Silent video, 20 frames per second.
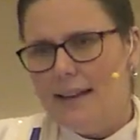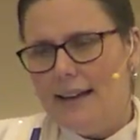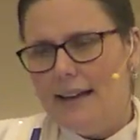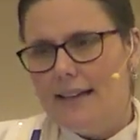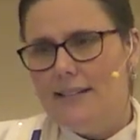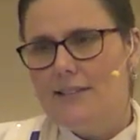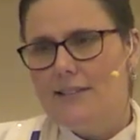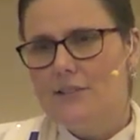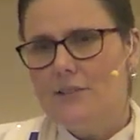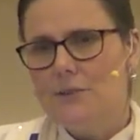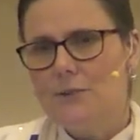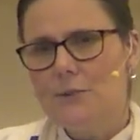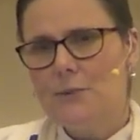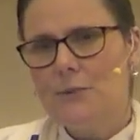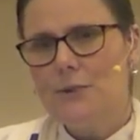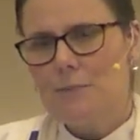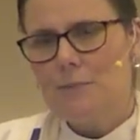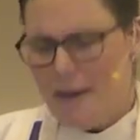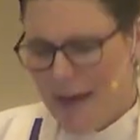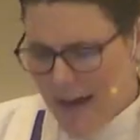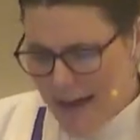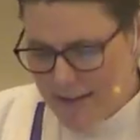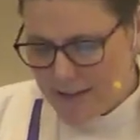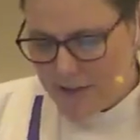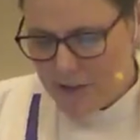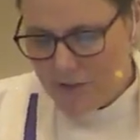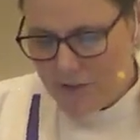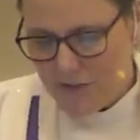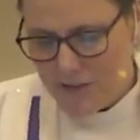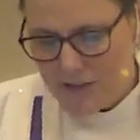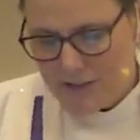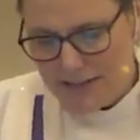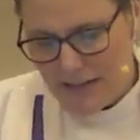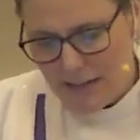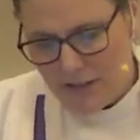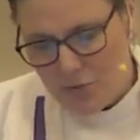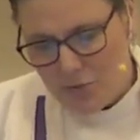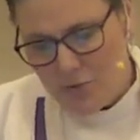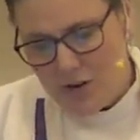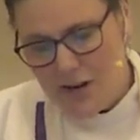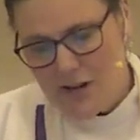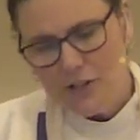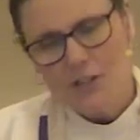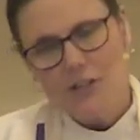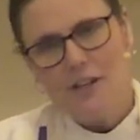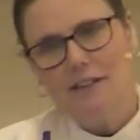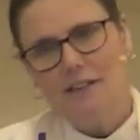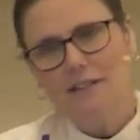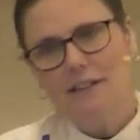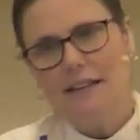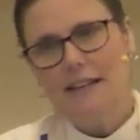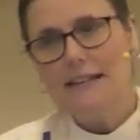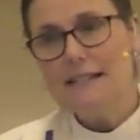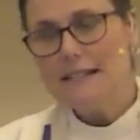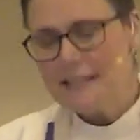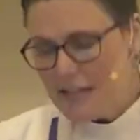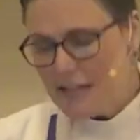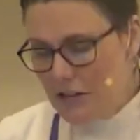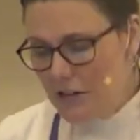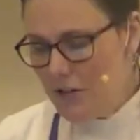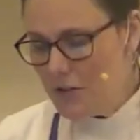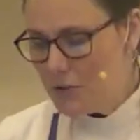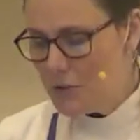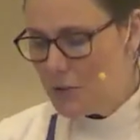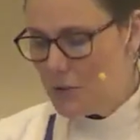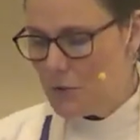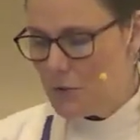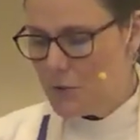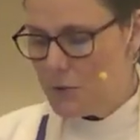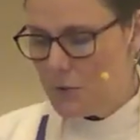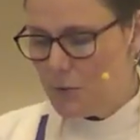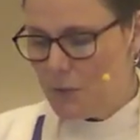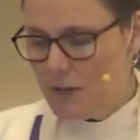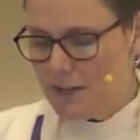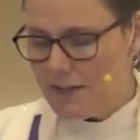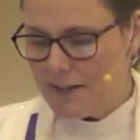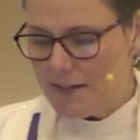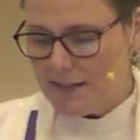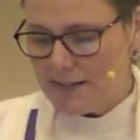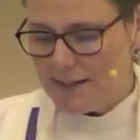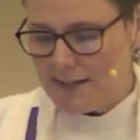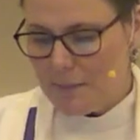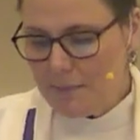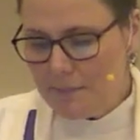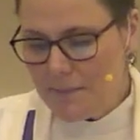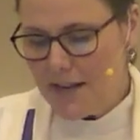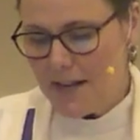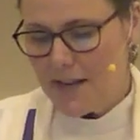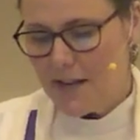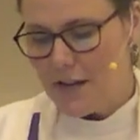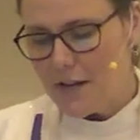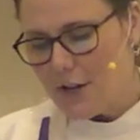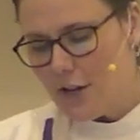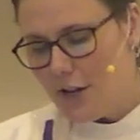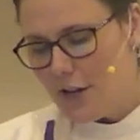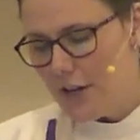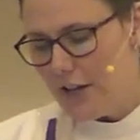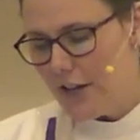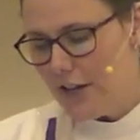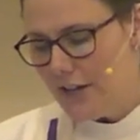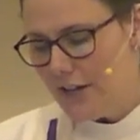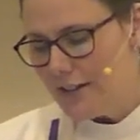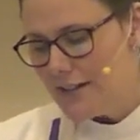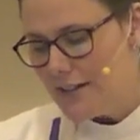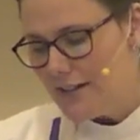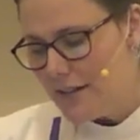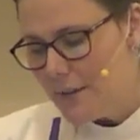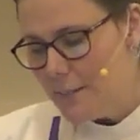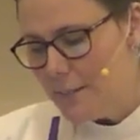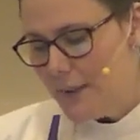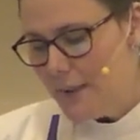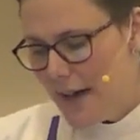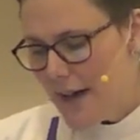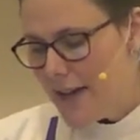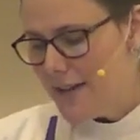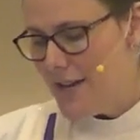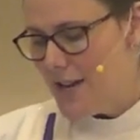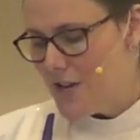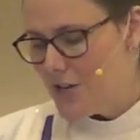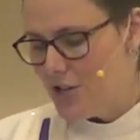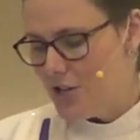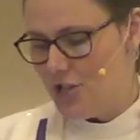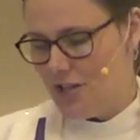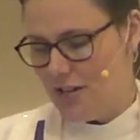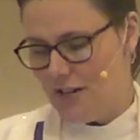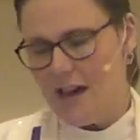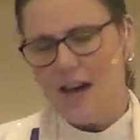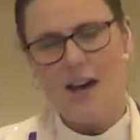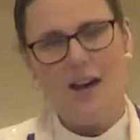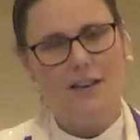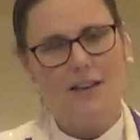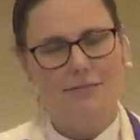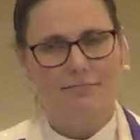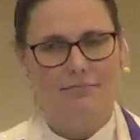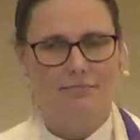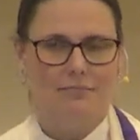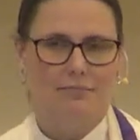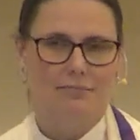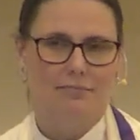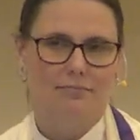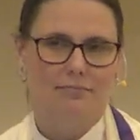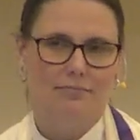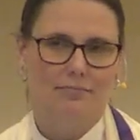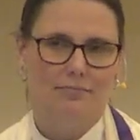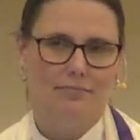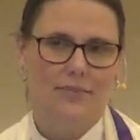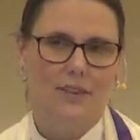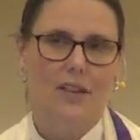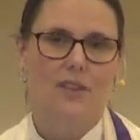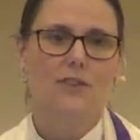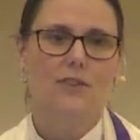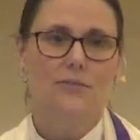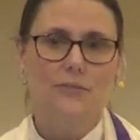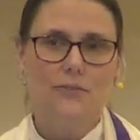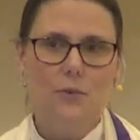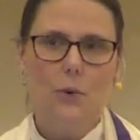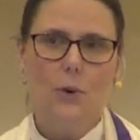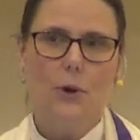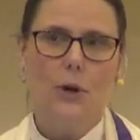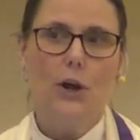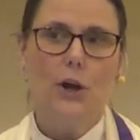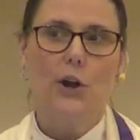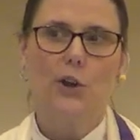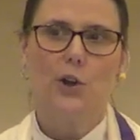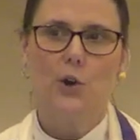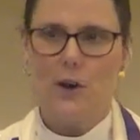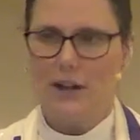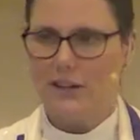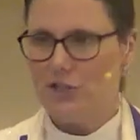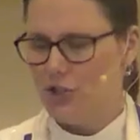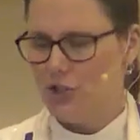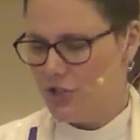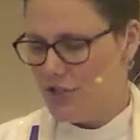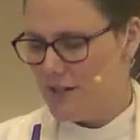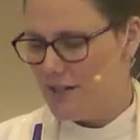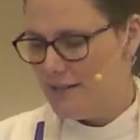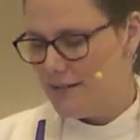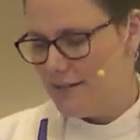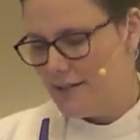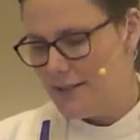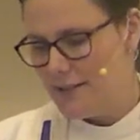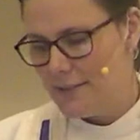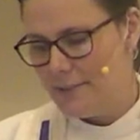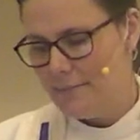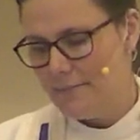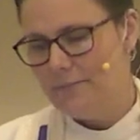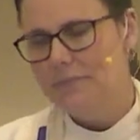And so the Passover celebration continues with something called the Ma'anishtana, the four questions.